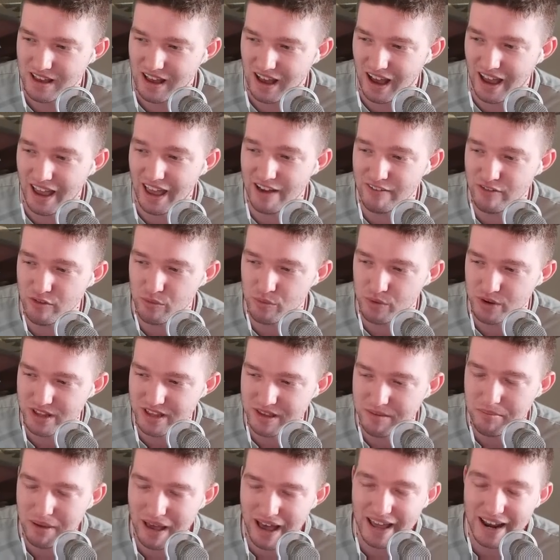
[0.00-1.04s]
I have a
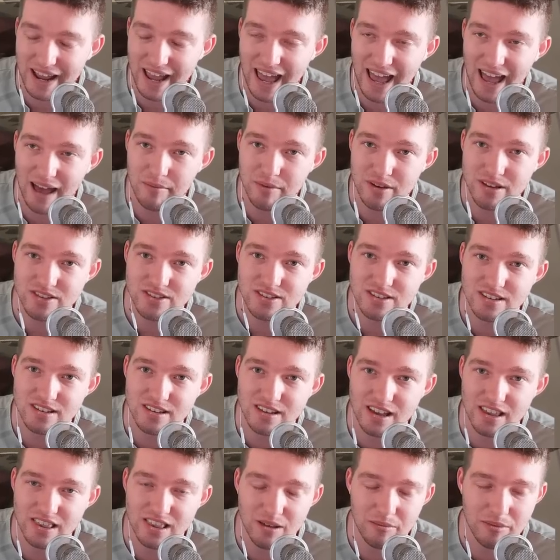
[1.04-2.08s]
really bad habit,
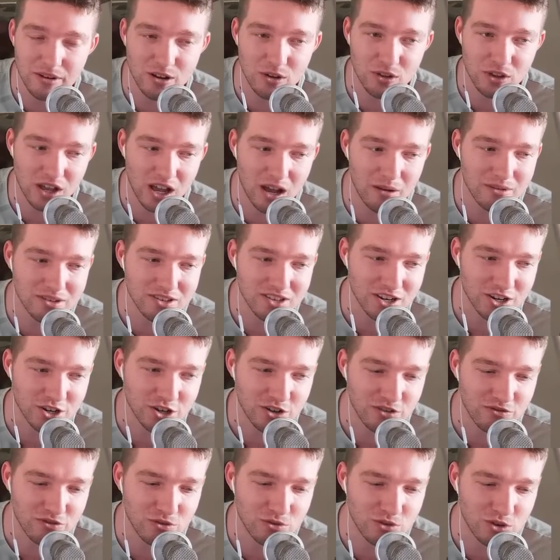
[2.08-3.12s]
and let me know in the comment
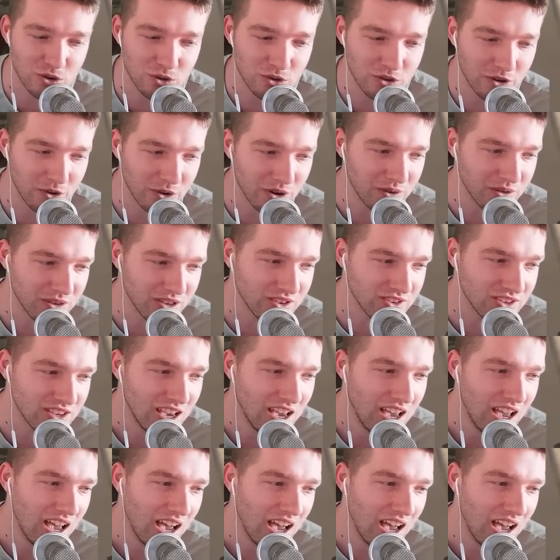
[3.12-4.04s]
section if you totally agree with this.